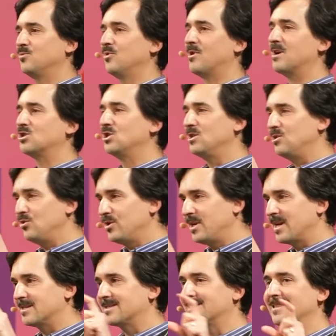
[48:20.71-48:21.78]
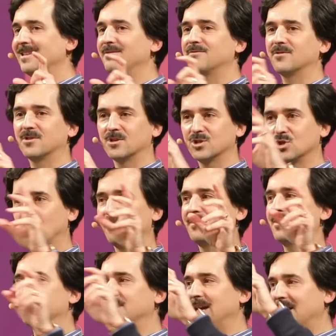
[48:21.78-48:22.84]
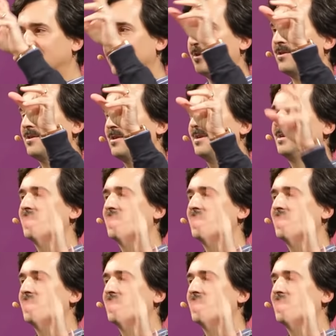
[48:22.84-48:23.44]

We're actually looking at slivers of the terror,